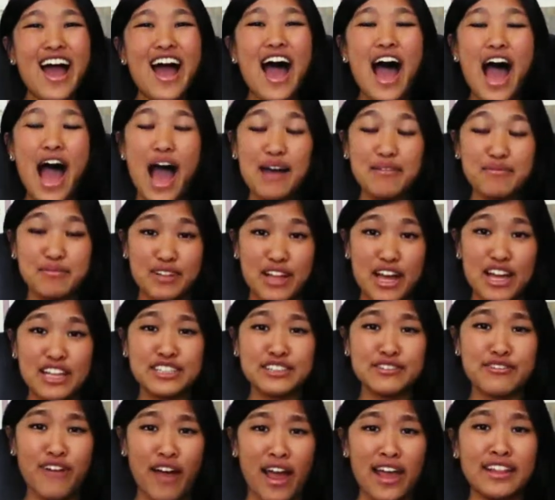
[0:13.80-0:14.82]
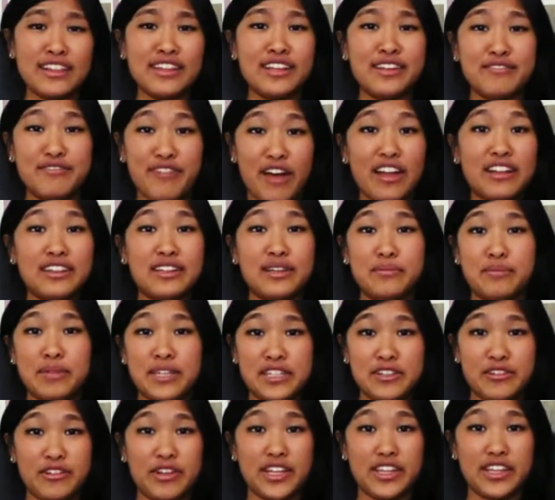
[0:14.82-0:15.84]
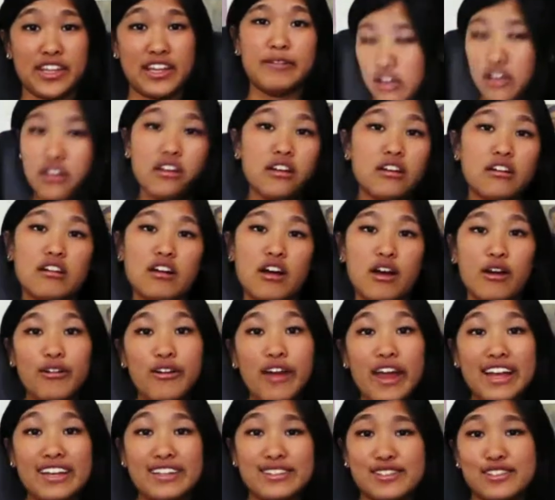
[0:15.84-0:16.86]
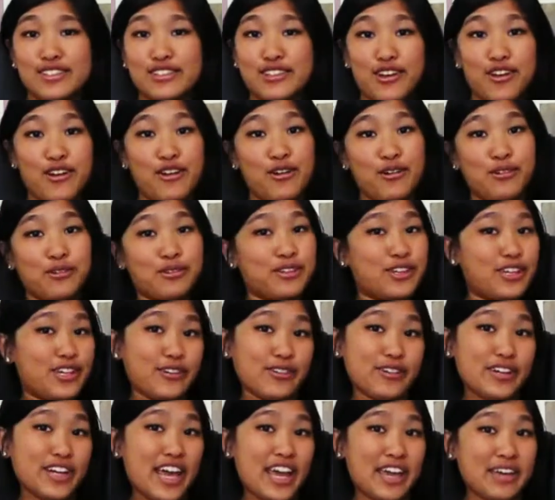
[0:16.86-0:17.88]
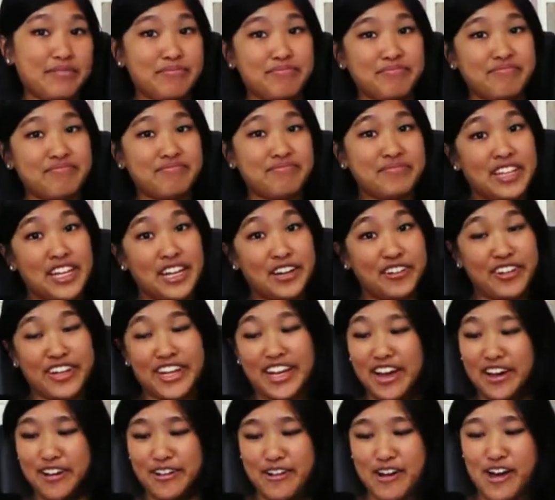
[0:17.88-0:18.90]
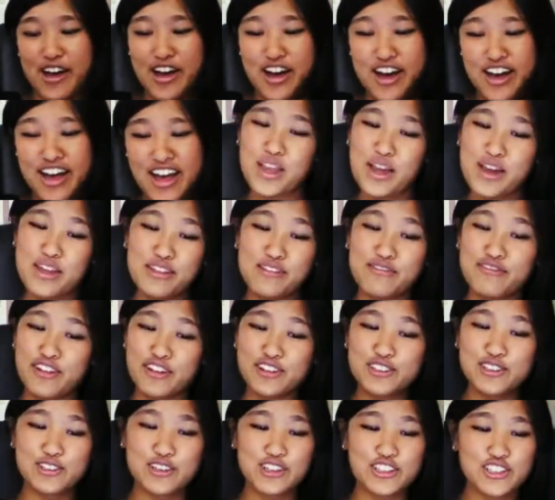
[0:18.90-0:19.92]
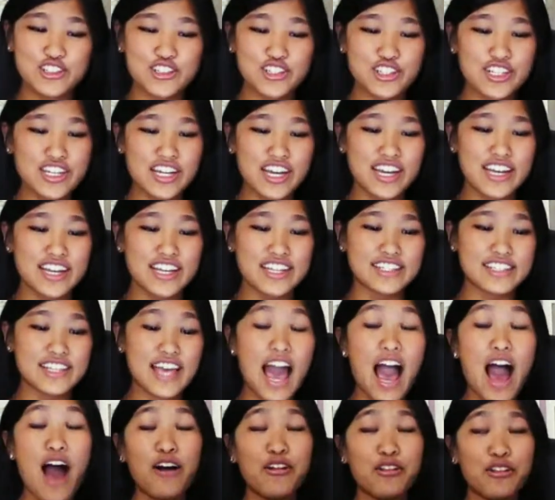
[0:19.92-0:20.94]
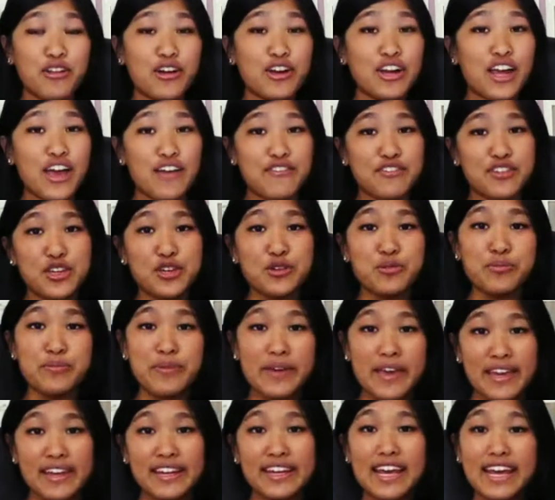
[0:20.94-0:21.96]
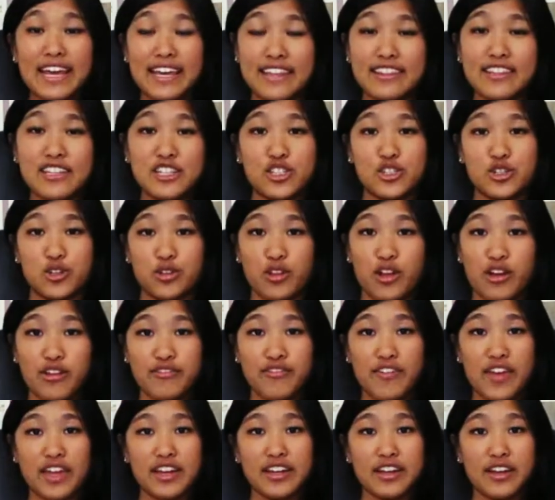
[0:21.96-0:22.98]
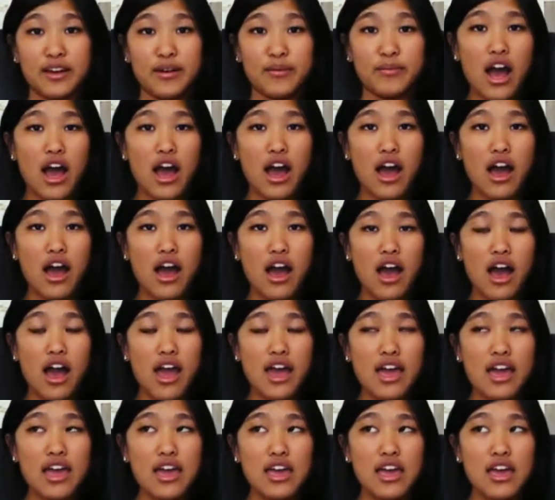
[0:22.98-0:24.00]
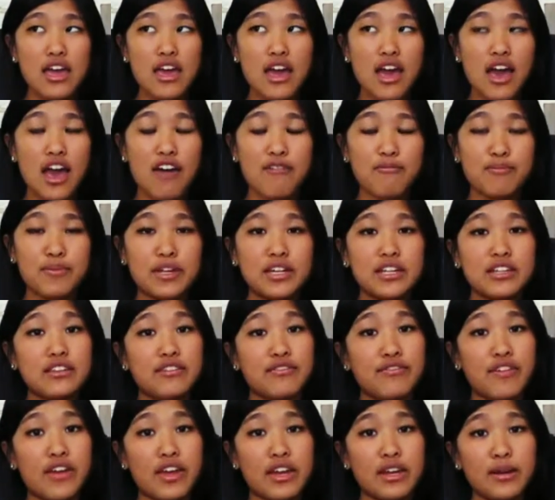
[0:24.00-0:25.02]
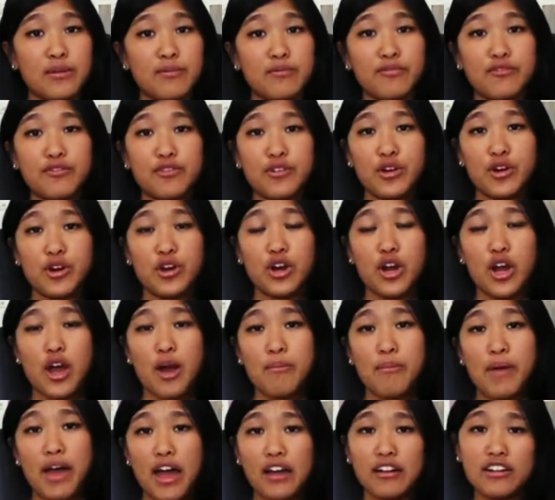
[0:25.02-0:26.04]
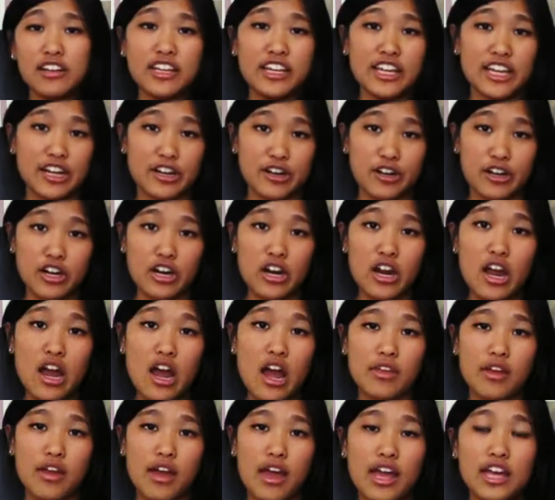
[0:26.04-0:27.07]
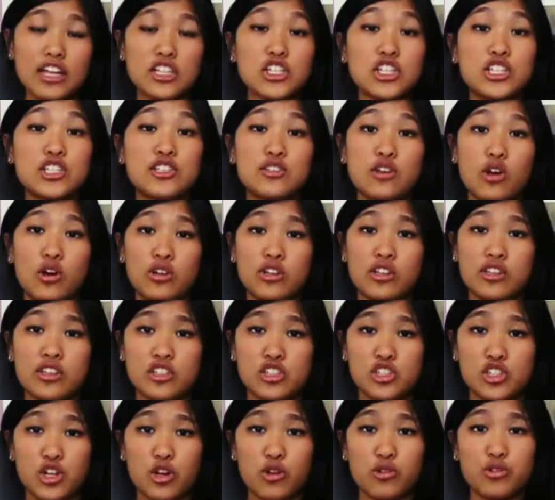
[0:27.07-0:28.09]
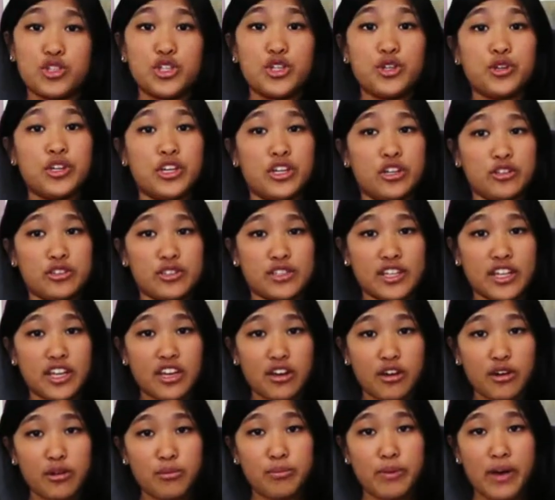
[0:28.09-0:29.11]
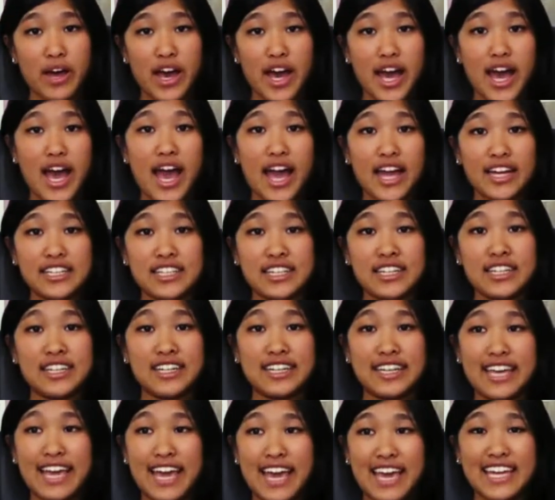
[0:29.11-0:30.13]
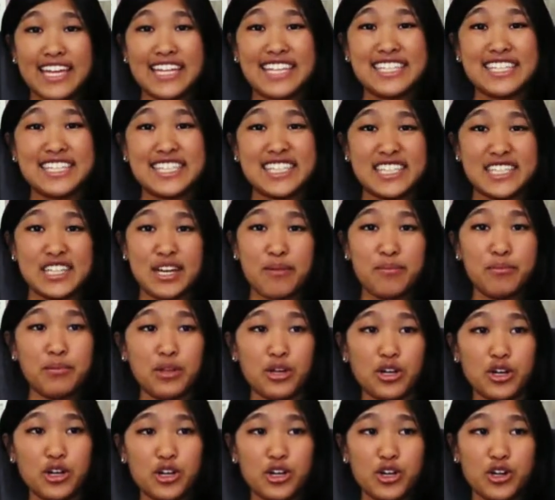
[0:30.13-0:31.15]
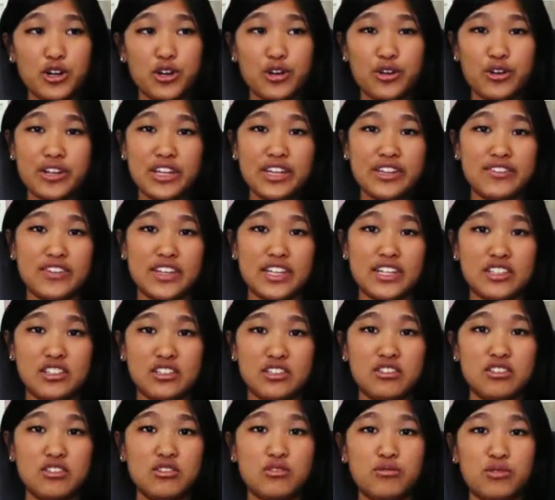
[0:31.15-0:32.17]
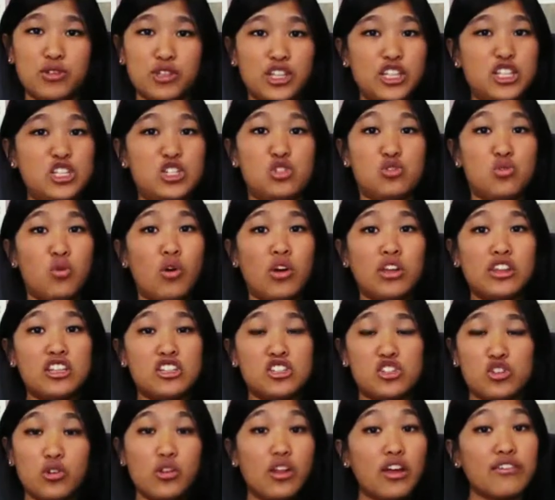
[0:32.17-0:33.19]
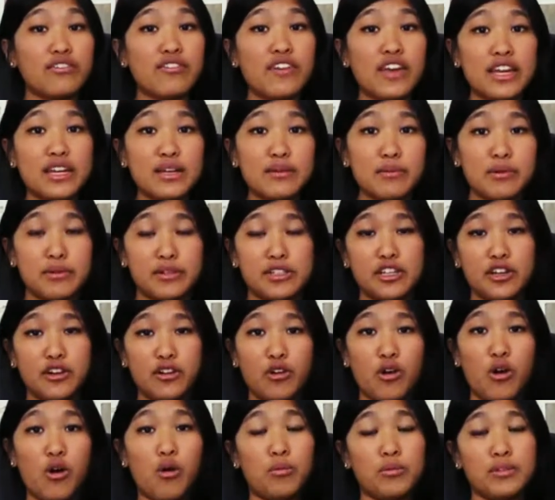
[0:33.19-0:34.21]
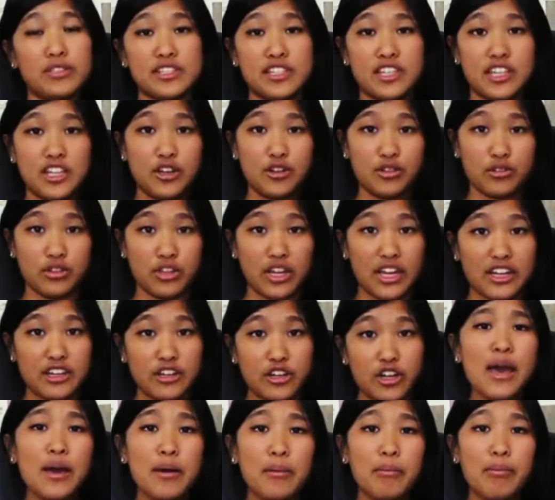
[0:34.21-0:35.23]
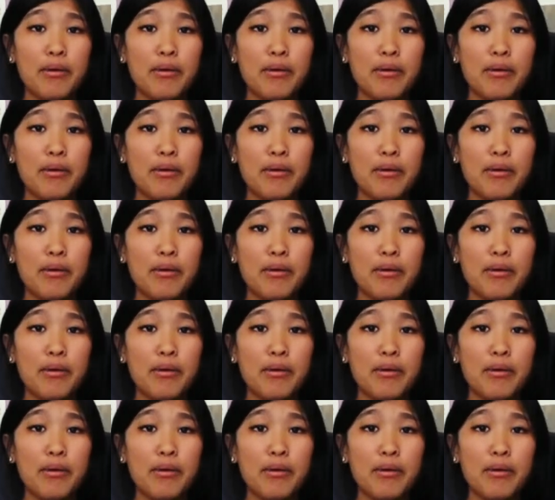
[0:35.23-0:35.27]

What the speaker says: I'm glad to finally be doing this. Alright, so Q&A. Here we go. The first question is, how long have you been in the Sherlock fandom? I have been in the fandom for about a year. I actually started the show 2 years ago, but I didn't get into Tumblr or even really join the Sherlock fandom until almost a year later.